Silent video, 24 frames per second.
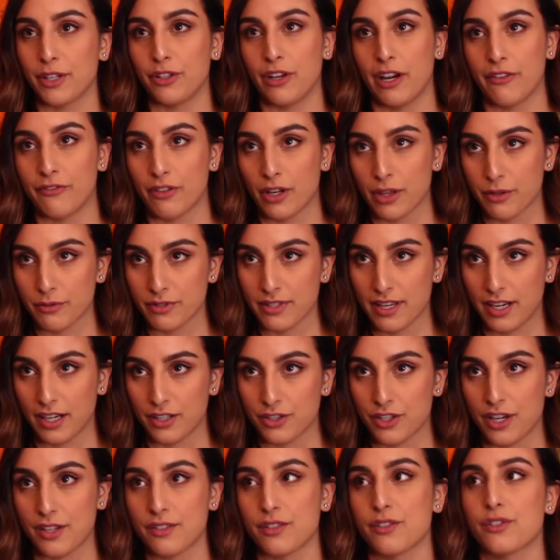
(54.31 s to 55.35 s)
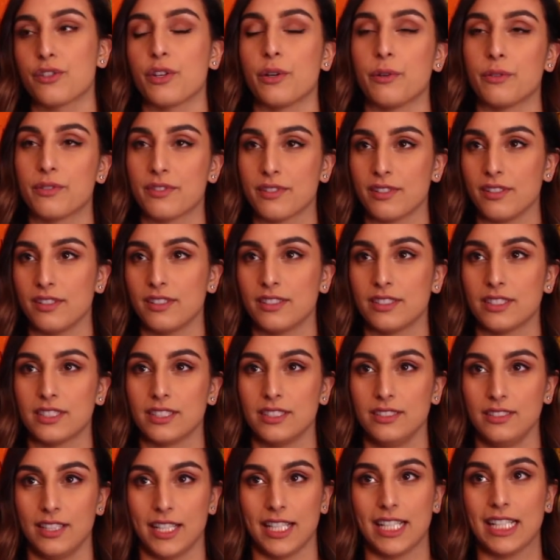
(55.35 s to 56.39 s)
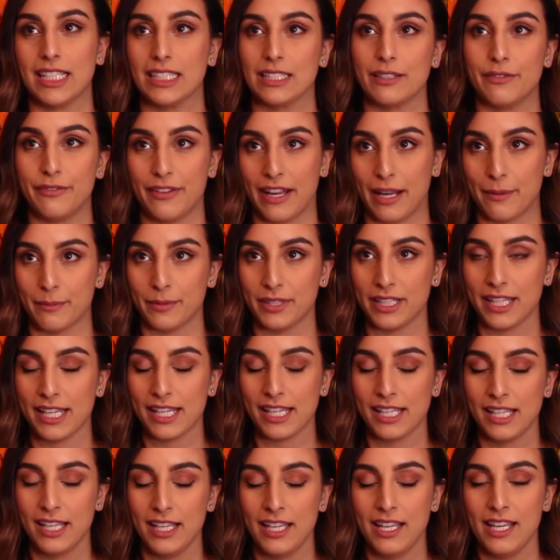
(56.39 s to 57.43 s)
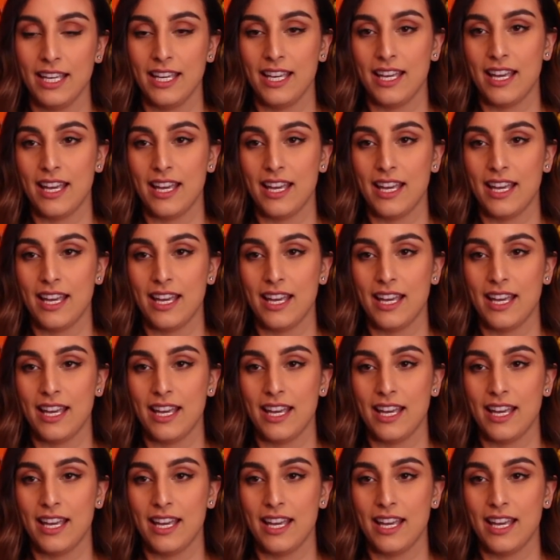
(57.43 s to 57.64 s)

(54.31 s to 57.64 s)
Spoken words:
my grandfather was a hairdresser, so it was like in the family.